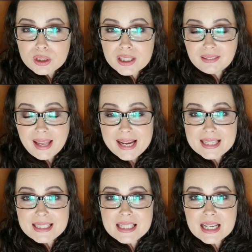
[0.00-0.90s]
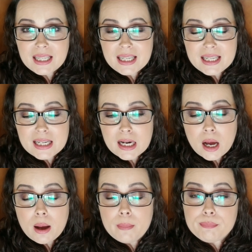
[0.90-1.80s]
to land in
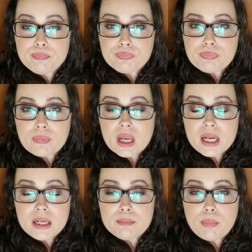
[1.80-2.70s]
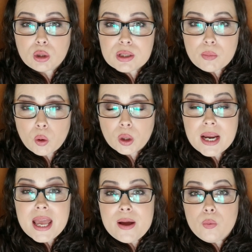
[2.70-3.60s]
in Baltimore,
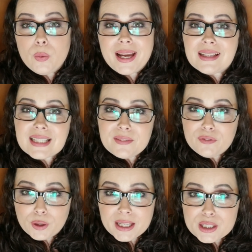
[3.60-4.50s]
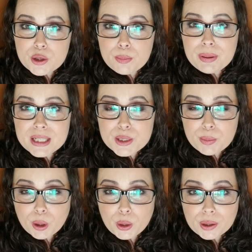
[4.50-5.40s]
we got diverted to
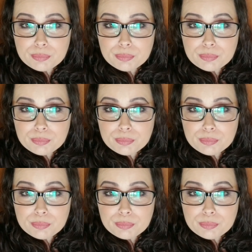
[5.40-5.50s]
Pittsburgh.